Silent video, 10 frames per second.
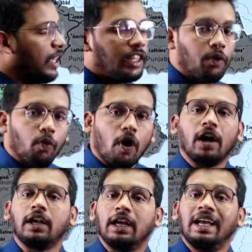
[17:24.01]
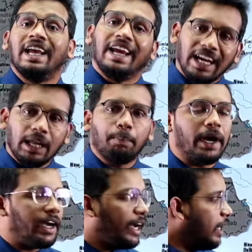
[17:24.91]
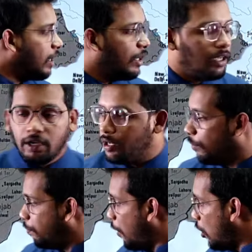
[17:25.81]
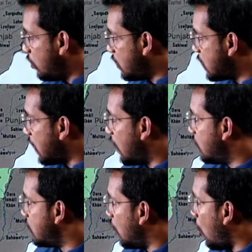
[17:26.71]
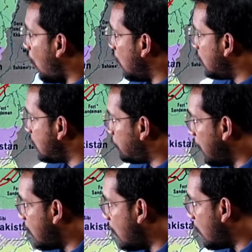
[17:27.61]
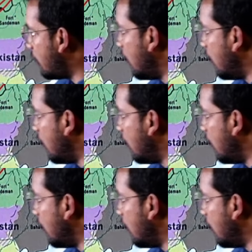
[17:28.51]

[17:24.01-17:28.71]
They want independent Balochistan region, all this pink color